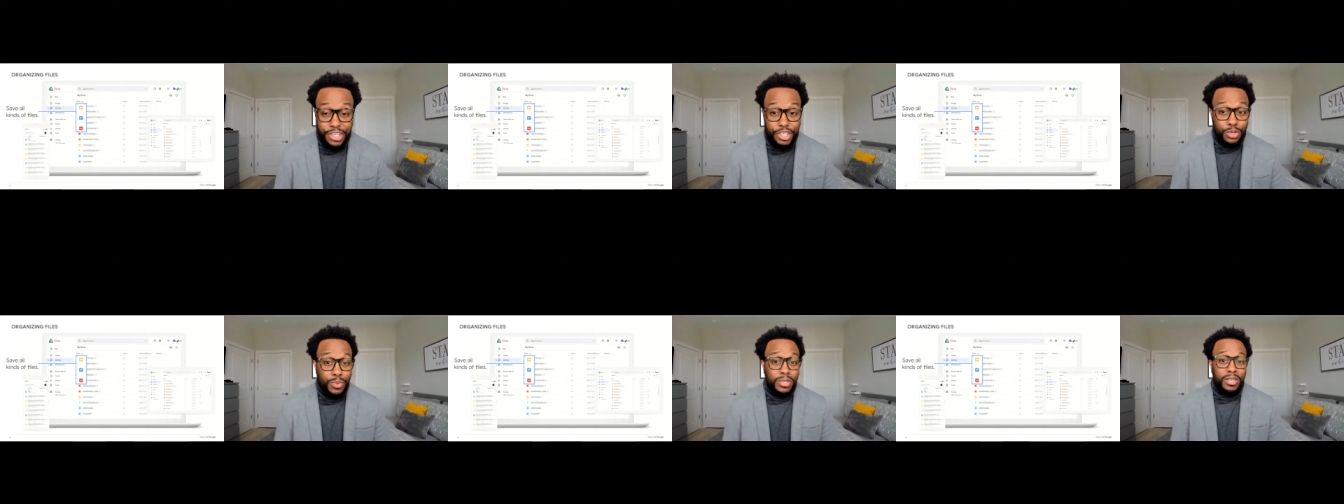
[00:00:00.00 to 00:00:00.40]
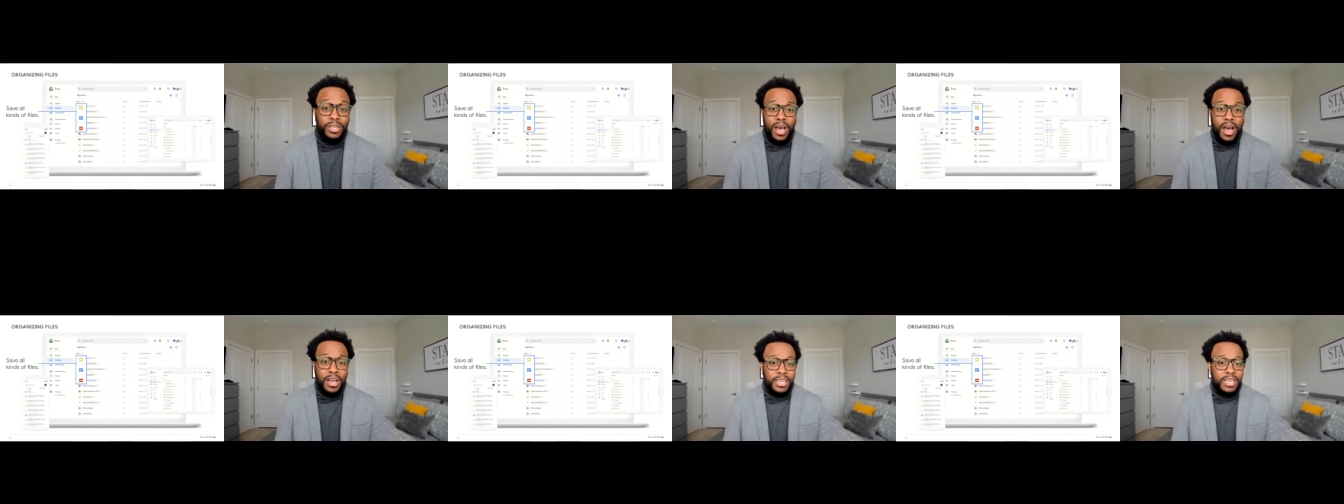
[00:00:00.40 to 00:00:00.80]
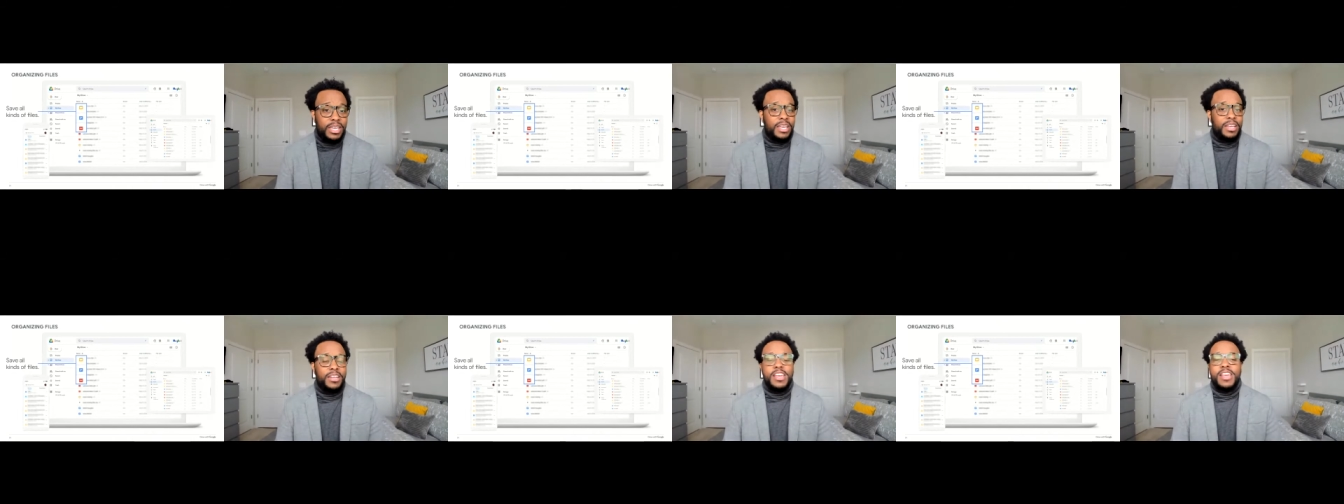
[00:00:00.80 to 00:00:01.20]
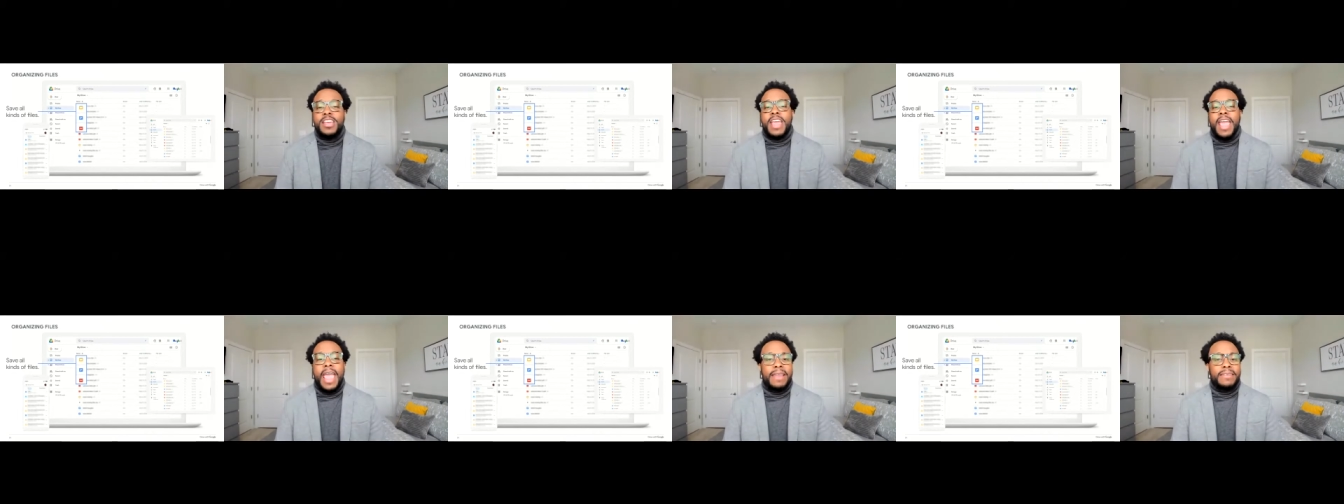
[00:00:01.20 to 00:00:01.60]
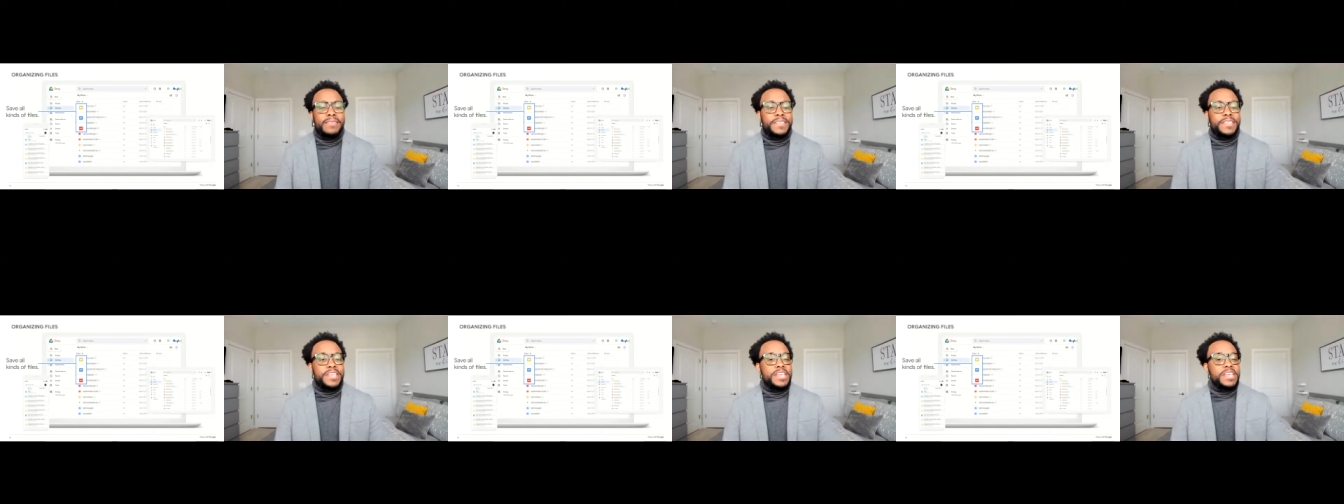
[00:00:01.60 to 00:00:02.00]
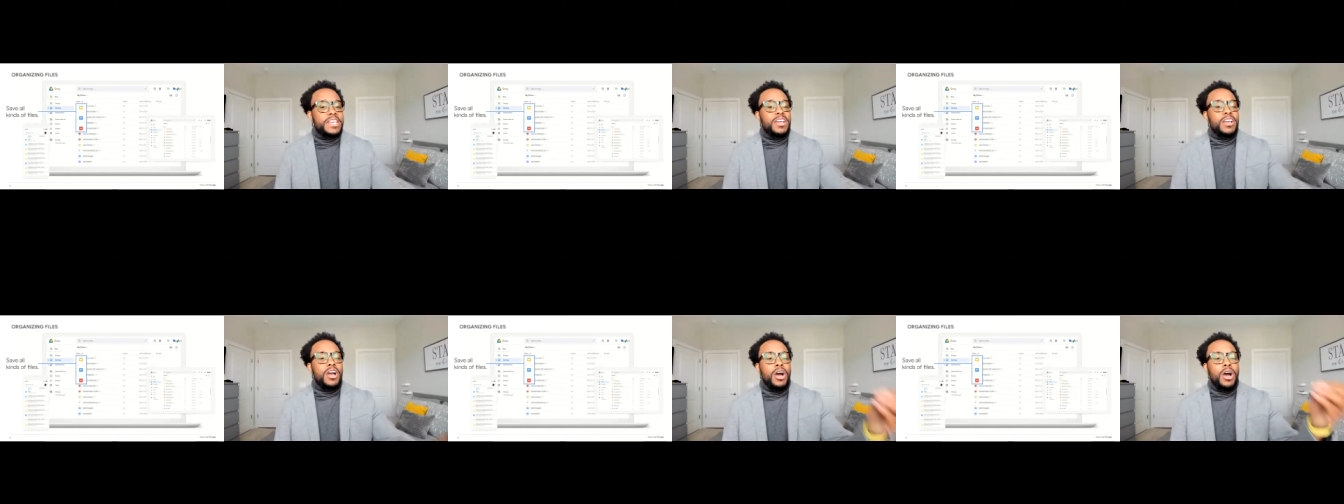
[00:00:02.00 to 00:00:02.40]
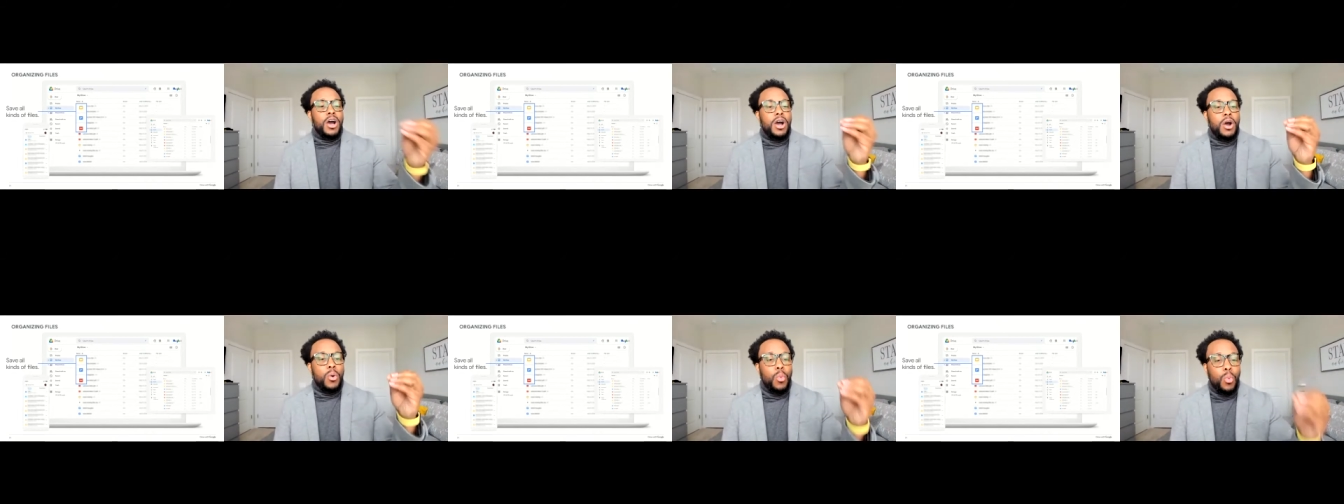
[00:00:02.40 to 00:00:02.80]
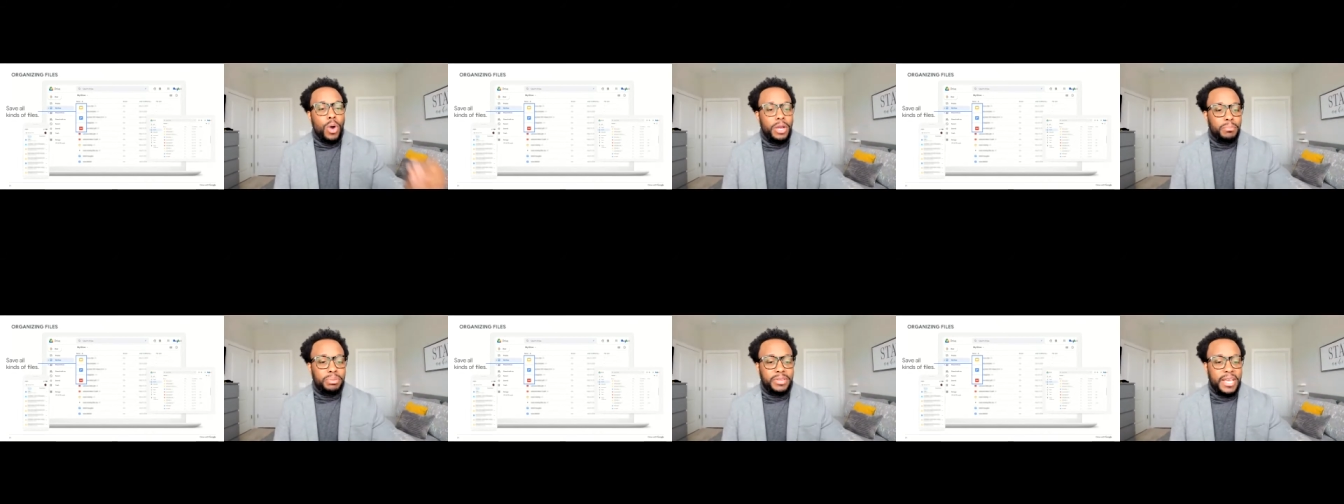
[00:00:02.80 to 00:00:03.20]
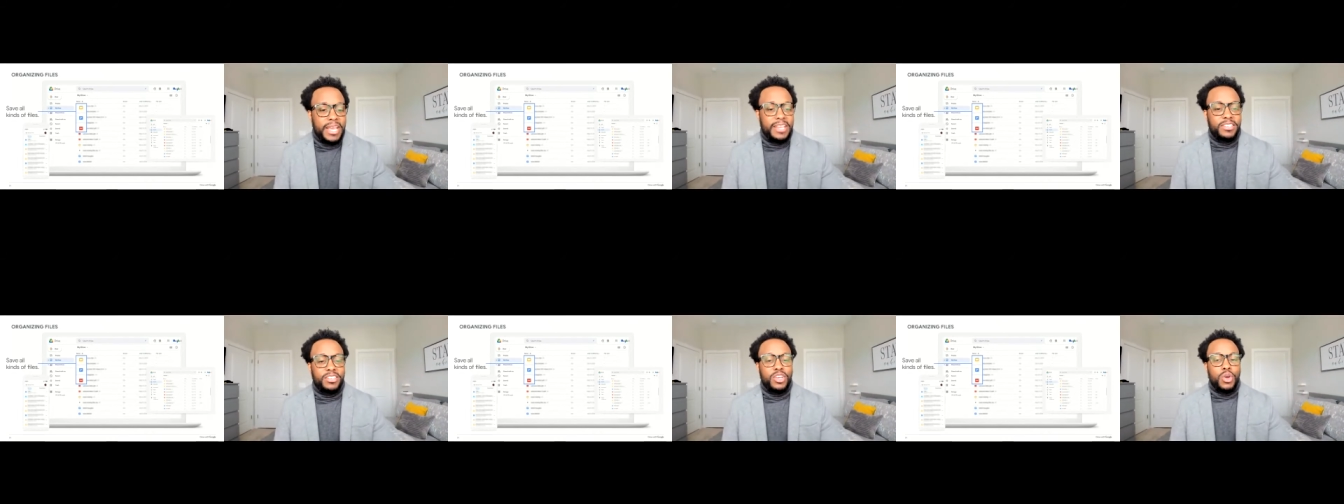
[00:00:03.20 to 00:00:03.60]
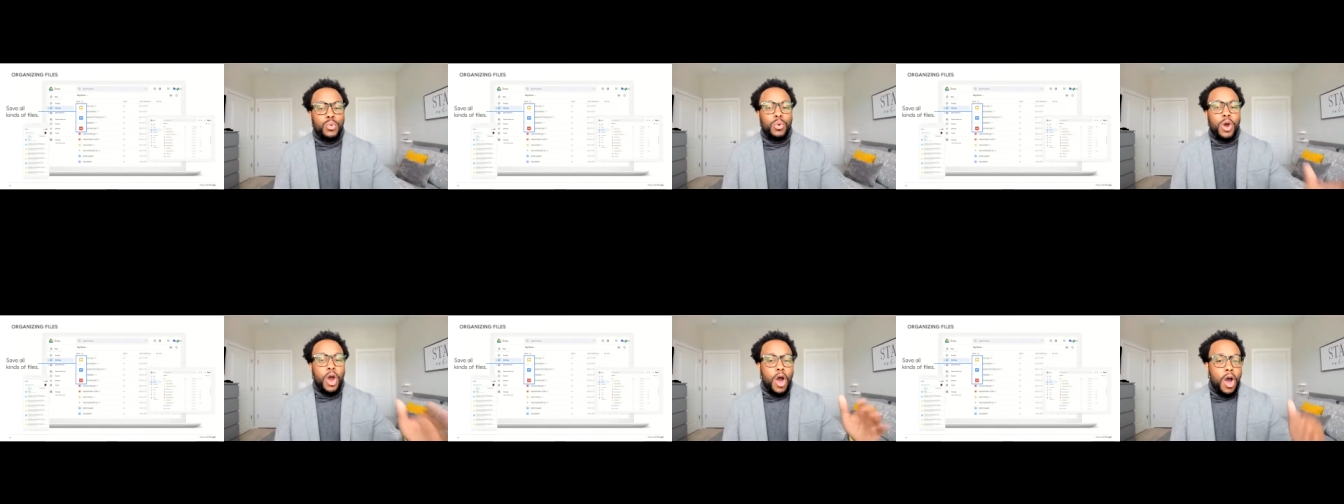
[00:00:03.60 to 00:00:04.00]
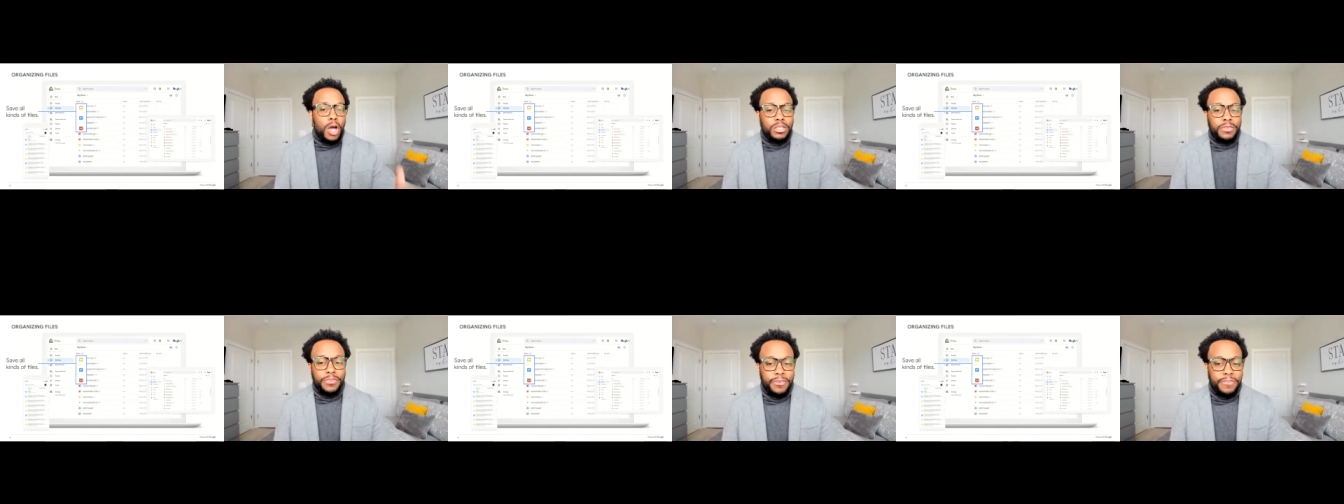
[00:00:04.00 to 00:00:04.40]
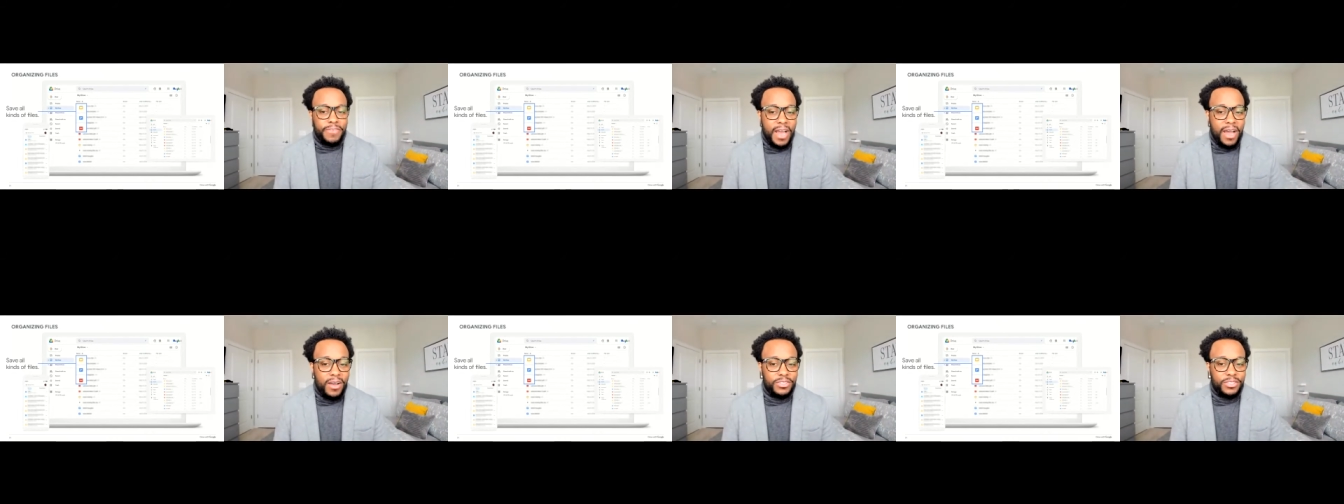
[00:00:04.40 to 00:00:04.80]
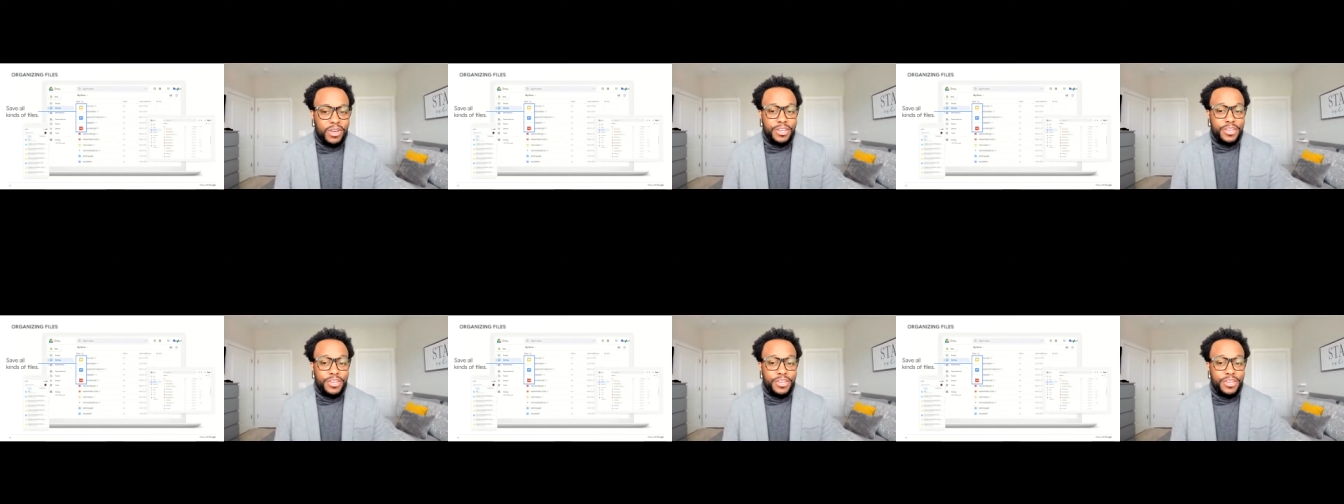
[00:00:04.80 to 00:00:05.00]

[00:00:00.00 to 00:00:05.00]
You want to log in and see one place where all of your files are.